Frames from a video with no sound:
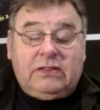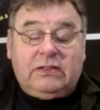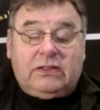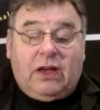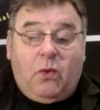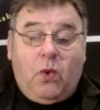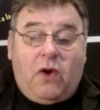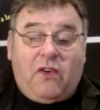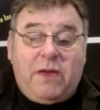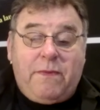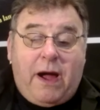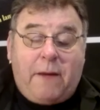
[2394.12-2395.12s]
Don't worry
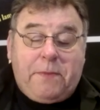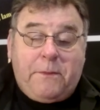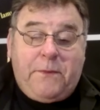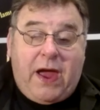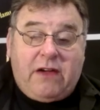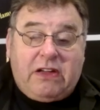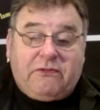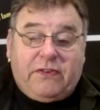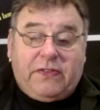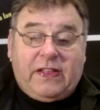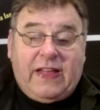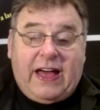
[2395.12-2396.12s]
about preparing for
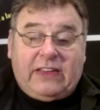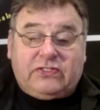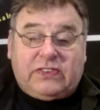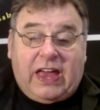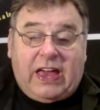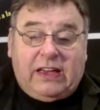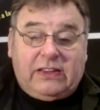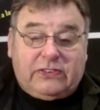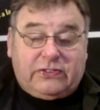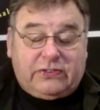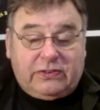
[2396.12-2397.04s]
the last days.